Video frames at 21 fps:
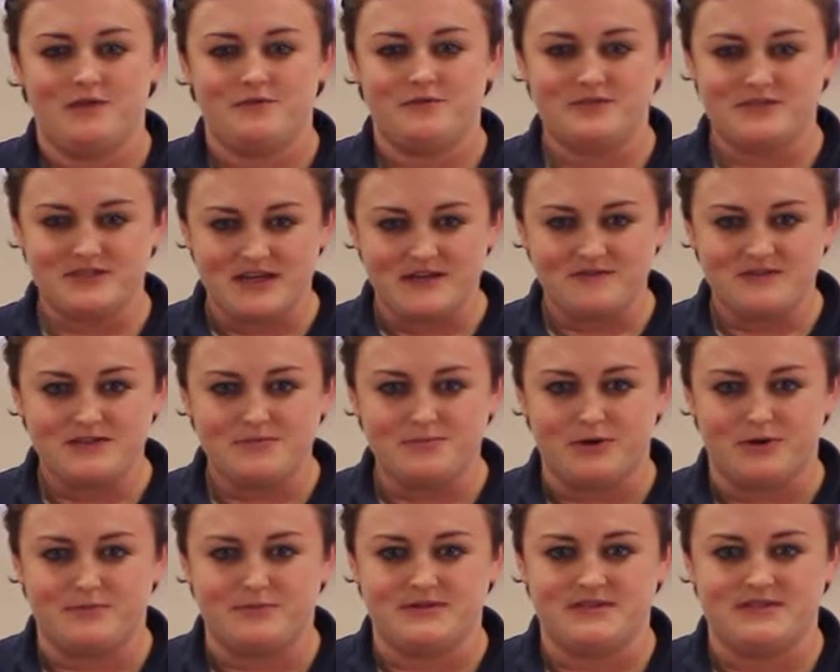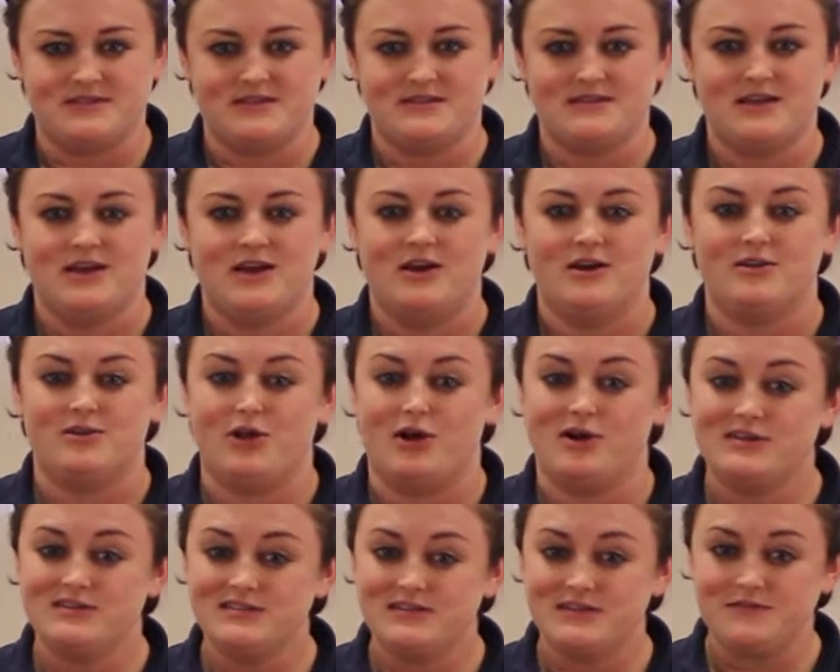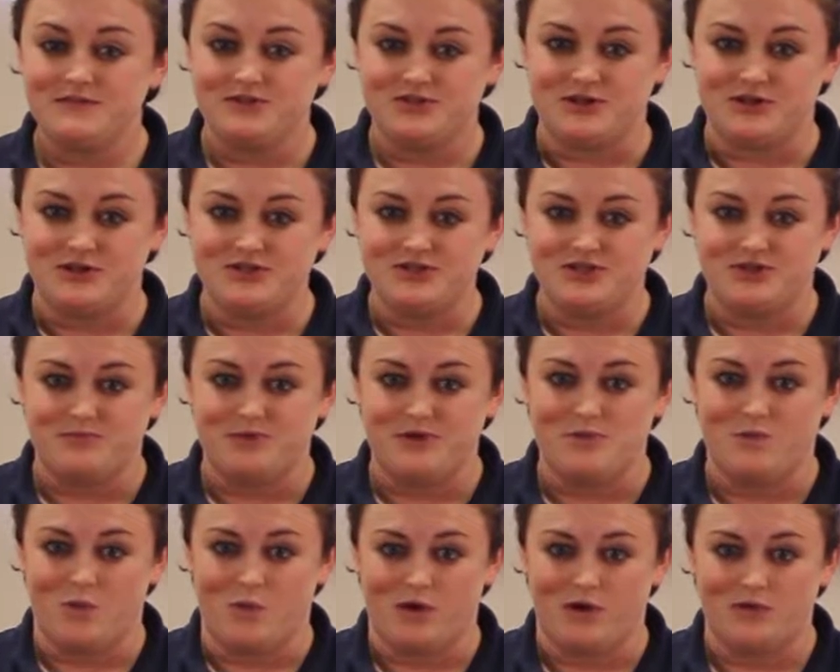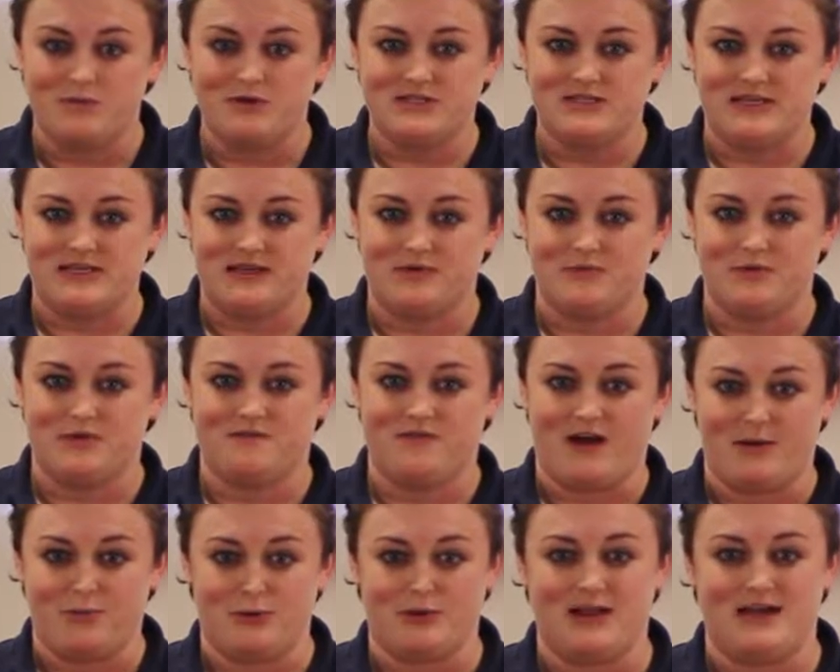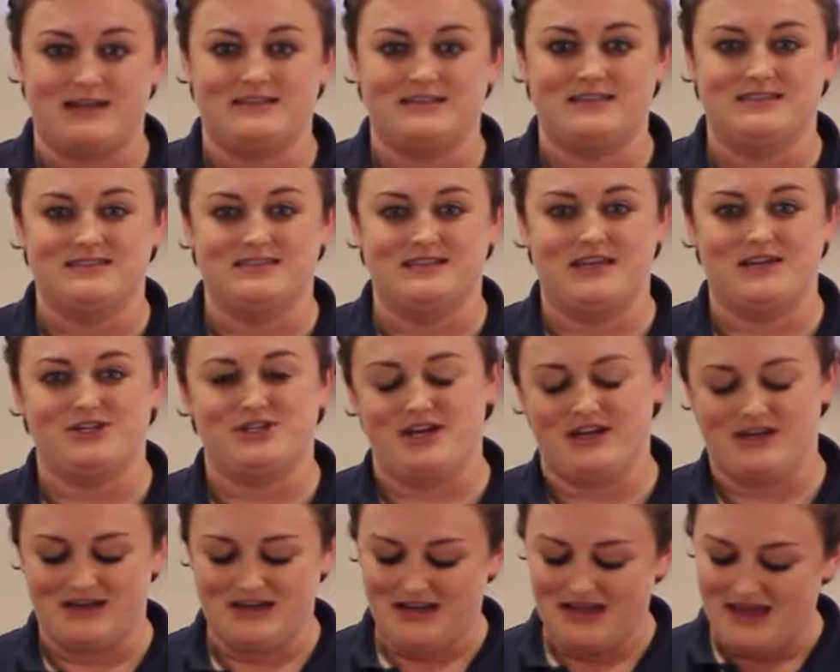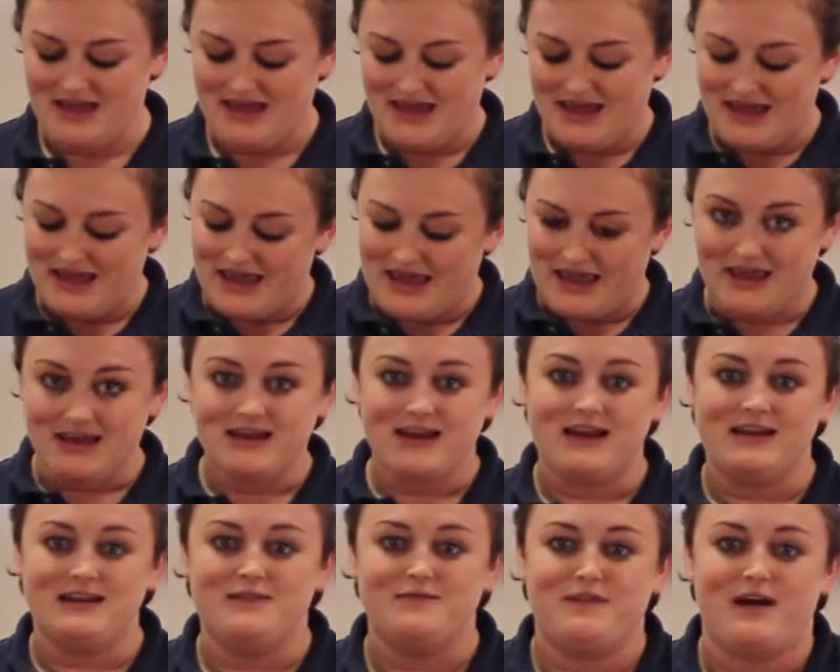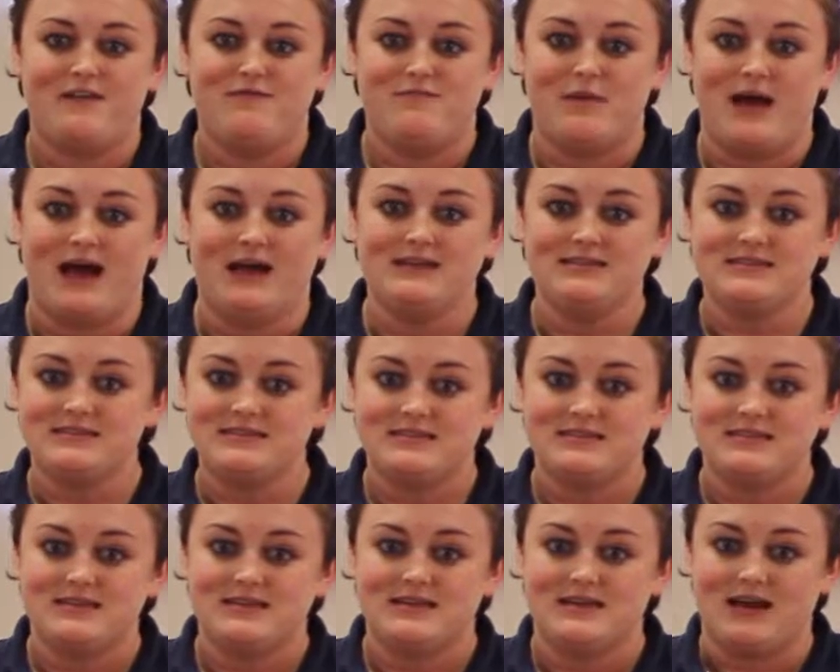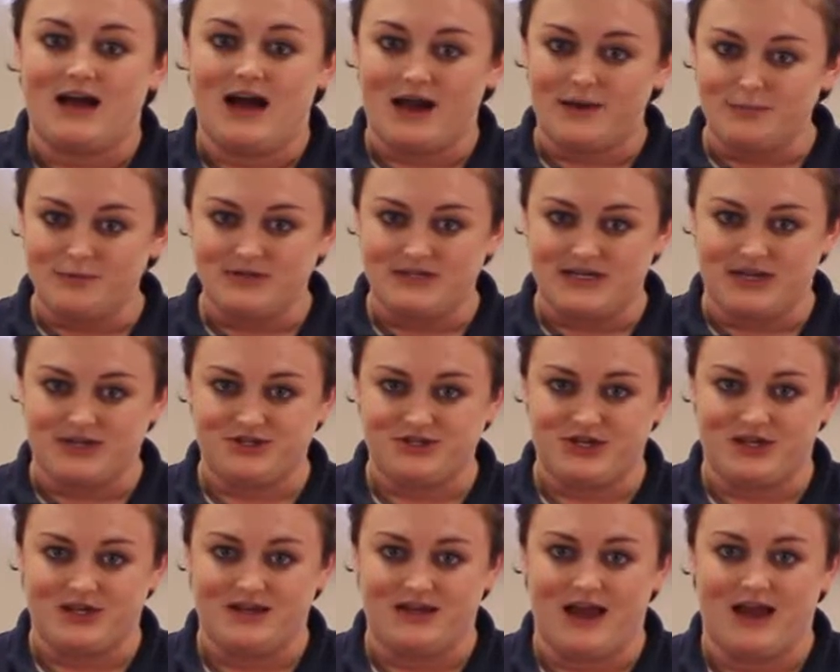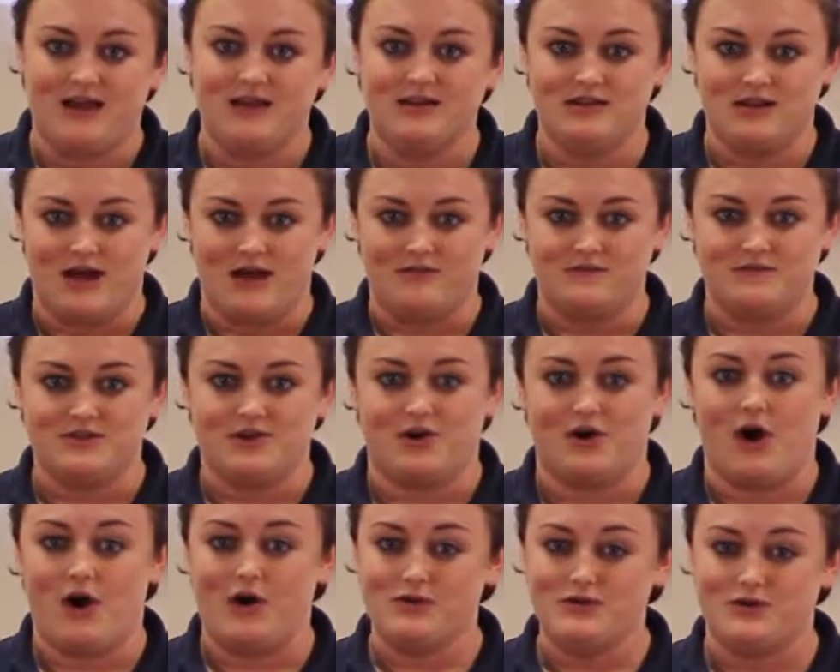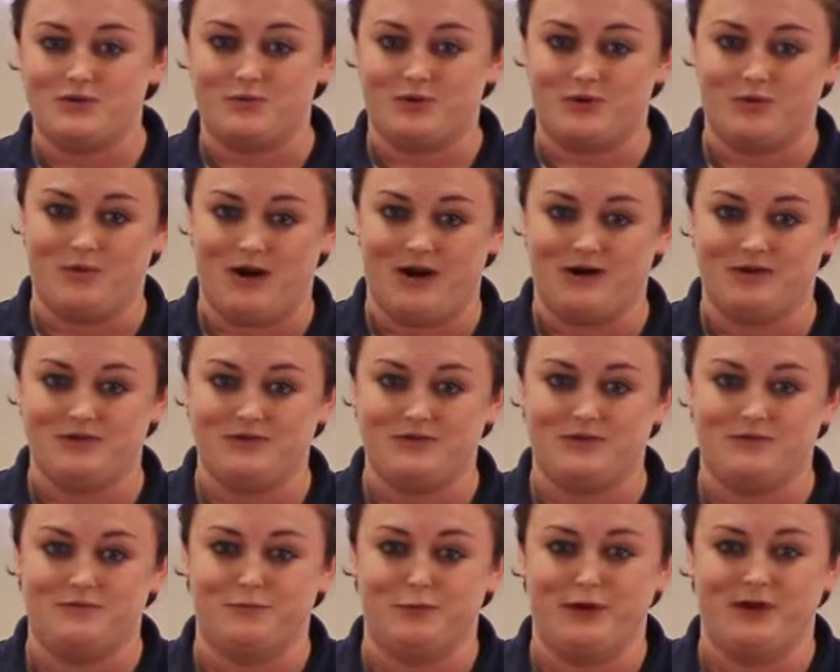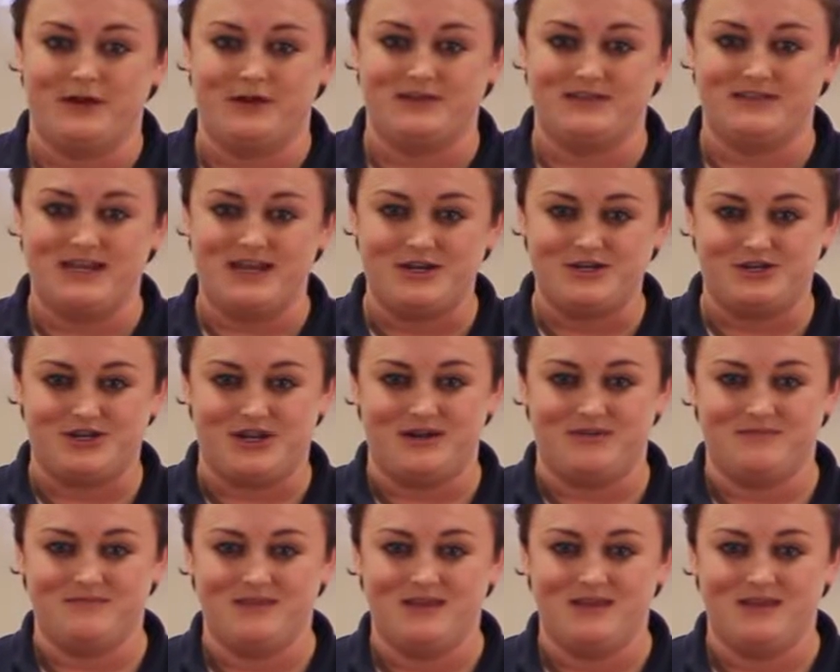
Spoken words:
For safety purposes, long-sleeve shirts should be worn when dealing with fiberglass insulation. N95 masks, eye protection, and gloves are also required to avoid irritation.